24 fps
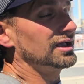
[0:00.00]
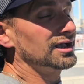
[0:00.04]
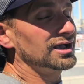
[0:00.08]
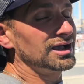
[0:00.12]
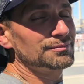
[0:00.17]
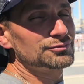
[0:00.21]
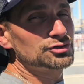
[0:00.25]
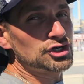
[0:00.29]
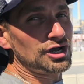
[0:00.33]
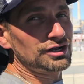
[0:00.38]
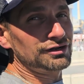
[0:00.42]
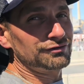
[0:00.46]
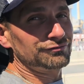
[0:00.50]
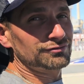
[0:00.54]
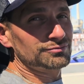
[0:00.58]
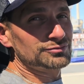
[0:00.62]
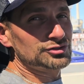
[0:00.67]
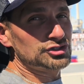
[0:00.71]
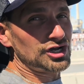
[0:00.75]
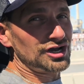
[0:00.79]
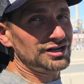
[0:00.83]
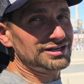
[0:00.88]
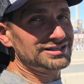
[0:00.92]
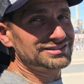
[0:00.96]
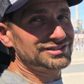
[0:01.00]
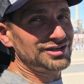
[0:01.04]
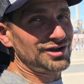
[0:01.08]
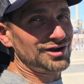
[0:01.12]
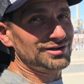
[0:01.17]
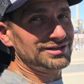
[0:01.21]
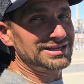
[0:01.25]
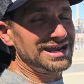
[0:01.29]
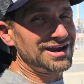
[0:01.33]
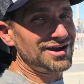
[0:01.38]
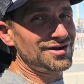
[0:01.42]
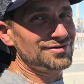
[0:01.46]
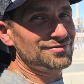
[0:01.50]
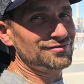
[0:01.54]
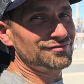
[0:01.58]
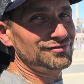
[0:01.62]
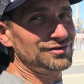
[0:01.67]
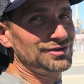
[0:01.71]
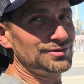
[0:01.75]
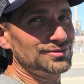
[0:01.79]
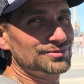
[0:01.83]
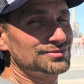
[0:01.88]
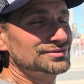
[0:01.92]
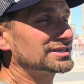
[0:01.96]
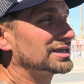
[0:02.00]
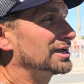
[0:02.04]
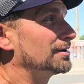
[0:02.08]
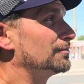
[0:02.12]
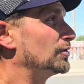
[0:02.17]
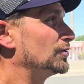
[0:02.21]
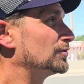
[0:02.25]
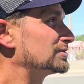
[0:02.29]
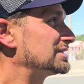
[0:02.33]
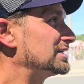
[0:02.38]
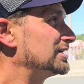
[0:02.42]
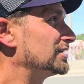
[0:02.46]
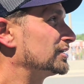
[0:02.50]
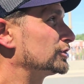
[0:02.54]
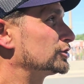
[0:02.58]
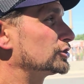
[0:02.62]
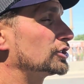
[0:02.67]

I'm Johnny from Johnny's Car Care and Reviews. I'm always here to